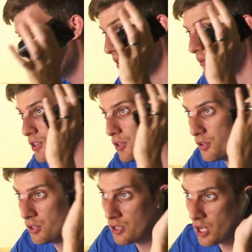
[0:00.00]
something that
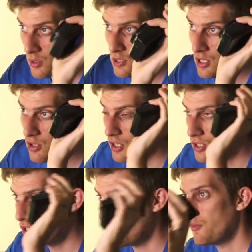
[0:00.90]
you can go to and
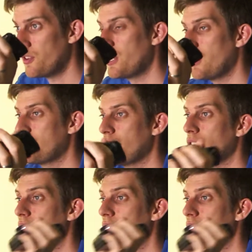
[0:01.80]
shoot videos on,